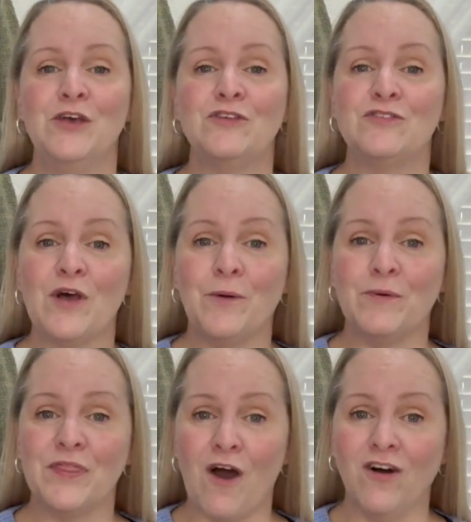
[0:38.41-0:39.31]
So
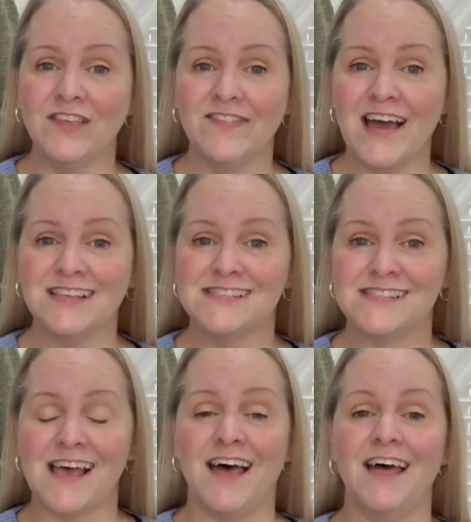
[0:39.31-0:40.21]
with all of that
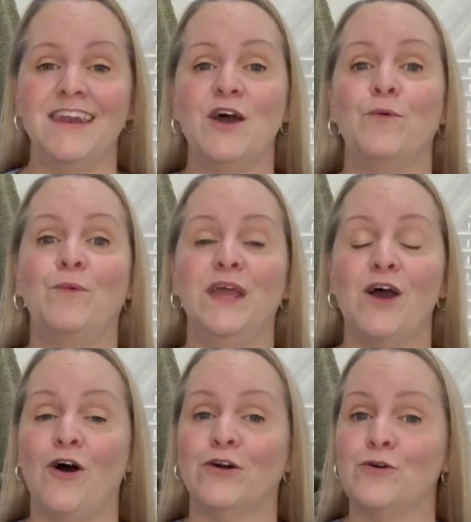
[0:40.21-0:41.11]
said, we
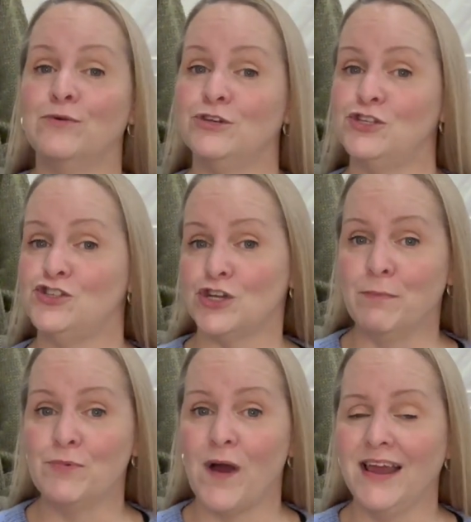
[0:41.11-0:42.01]
are going to
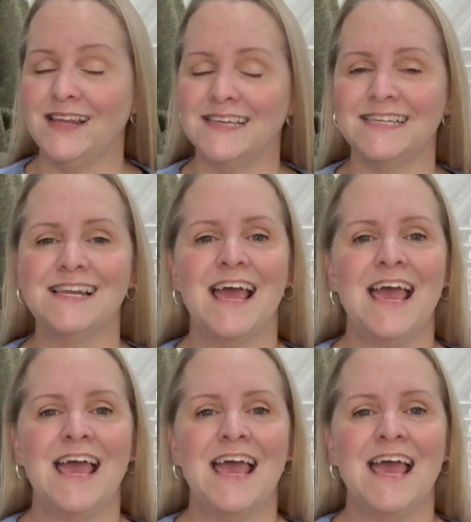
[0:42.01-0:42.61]
jump right in